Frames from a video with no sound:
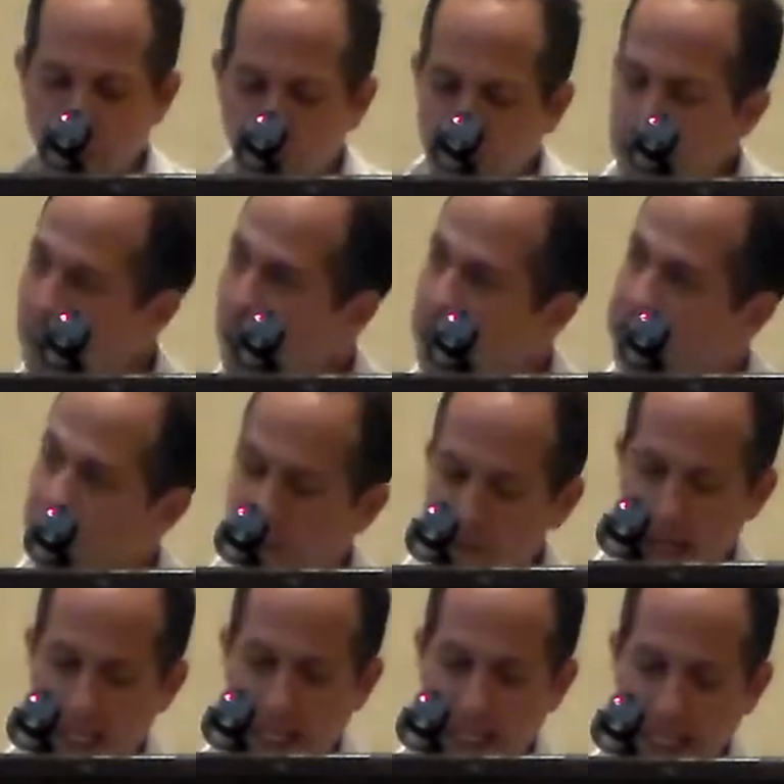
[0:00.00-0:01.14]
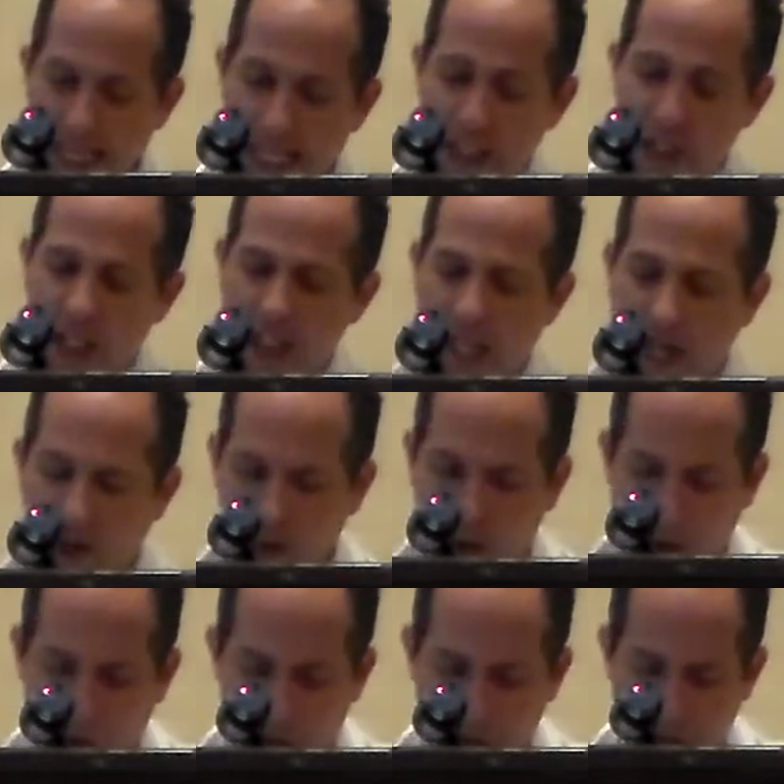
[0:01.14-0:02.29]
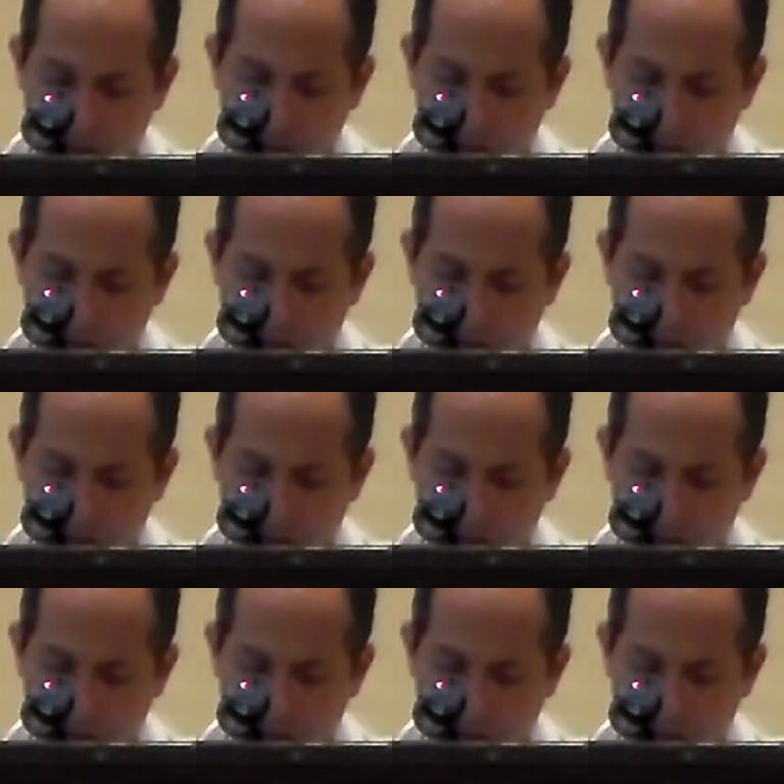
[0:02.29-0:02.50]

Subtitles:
You know the importance of making detailed notes.